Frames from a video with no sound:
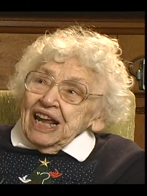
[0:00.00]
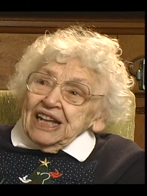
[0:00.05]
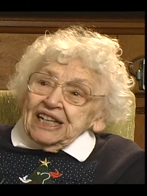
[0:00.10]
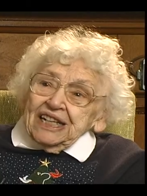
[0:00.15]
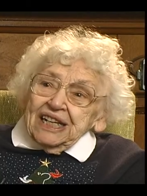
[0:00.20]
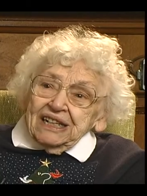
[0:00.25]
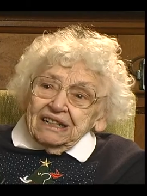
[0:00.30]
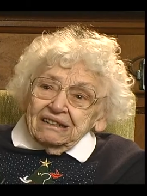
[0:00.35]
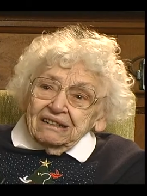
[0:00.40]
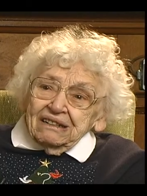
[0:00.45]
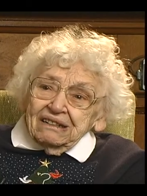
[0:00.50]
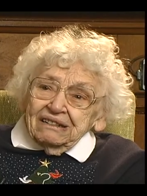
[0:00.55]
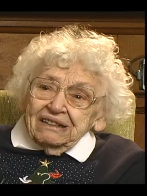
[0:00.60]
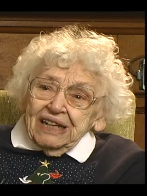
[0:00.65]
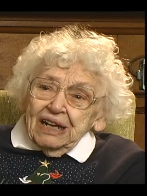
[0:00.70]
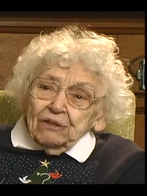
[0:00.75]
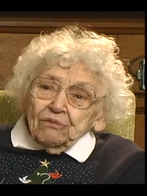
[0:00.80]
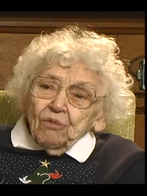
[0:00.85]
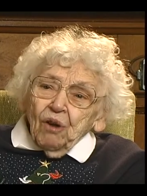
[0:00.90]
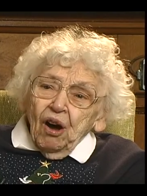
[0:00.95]
had to
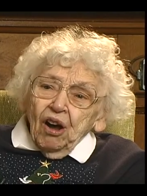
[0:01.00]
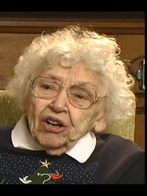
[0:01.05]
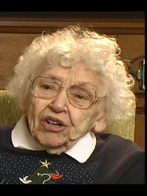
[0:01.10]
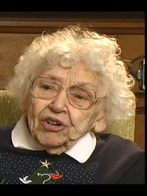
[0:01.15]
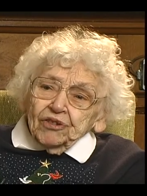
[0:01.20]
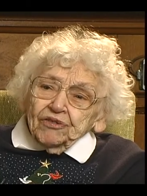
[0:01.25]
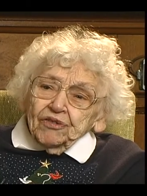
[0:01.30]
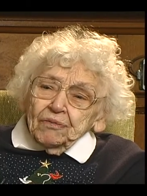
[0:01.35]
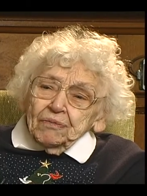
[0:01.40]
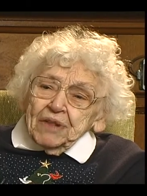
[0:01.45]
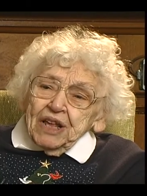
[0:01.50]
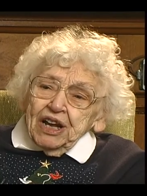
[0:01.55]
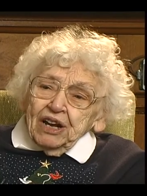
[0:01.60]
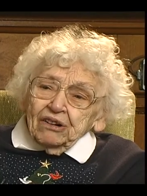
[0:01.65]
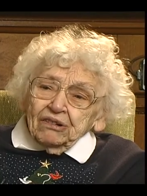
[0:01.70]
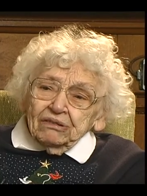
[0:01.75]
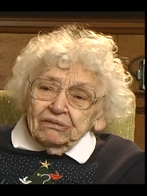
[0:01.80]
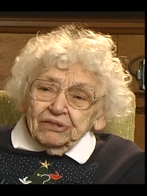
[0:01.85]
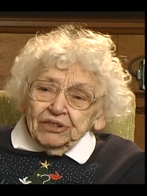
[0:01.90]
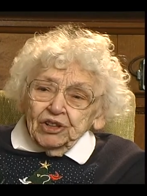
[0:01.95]
get water from
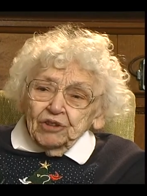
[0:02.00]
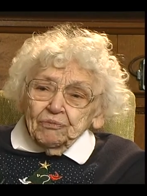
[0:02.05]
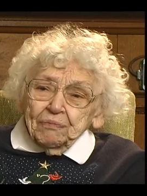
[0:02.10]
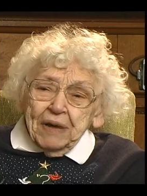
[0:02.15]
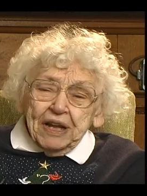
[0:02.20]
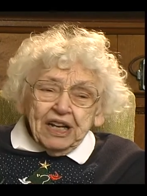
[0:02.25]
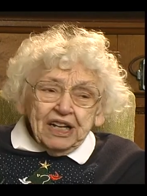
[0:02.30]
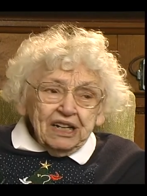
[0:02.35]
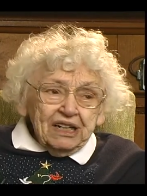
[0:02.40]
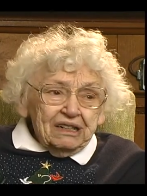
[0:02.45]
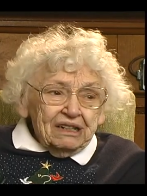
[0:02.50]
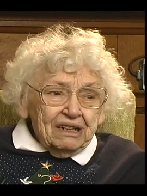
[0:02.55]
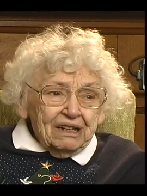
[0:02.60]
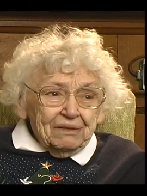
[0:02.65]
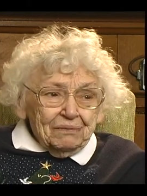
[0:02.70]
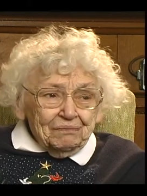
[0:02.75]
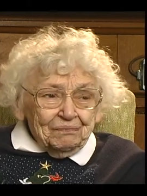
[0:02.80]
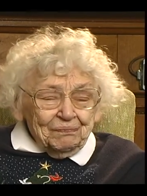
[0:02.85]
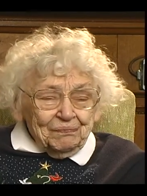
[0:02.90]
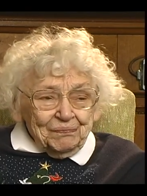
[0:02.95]
there. You've
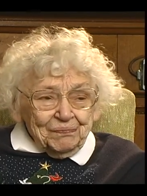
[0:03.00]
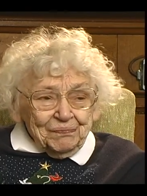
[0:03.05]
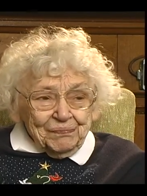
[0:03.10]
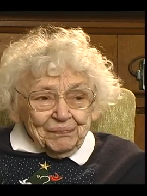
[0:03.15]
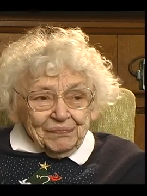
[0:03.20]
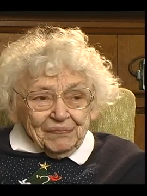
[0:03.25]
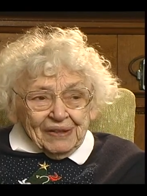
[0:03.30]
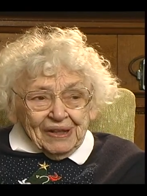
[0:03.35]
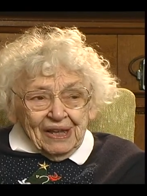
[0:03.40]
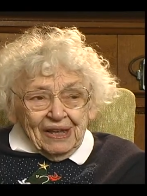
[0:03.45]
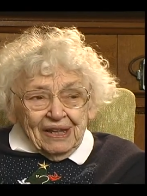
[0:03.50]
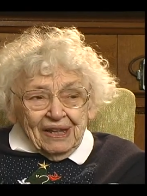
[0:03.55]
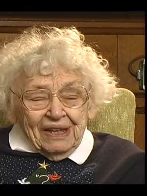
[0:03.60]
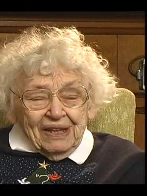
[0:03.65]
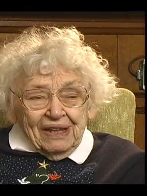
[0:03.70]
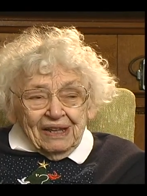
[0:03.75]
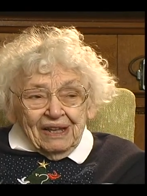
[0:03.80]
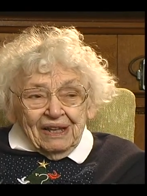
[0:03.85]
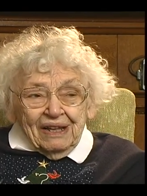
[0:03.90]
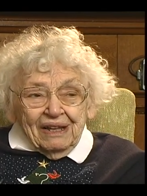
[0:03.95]
been
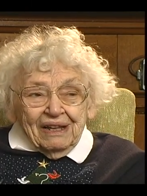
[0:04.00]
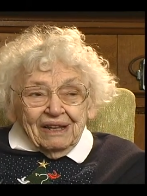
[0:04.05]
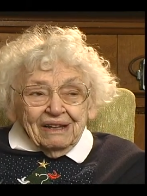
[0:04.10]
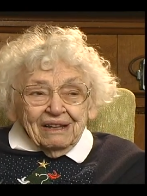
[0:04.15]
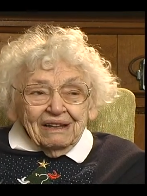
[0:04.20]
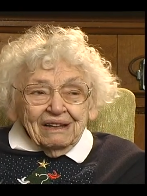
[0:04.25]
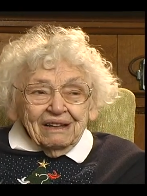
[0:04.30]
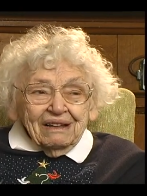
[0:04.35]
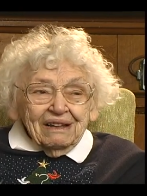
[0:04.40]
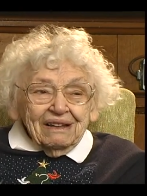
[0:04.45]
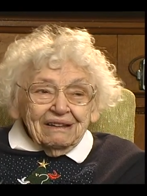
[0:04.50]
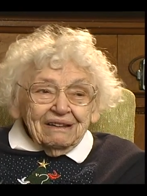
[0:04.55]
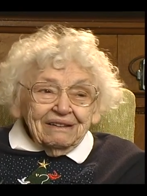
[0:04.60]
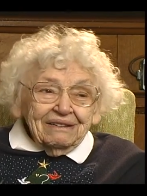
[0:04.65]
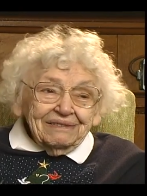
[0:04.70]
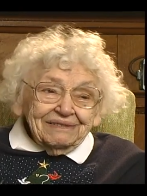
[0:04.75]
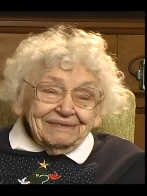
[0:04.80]
in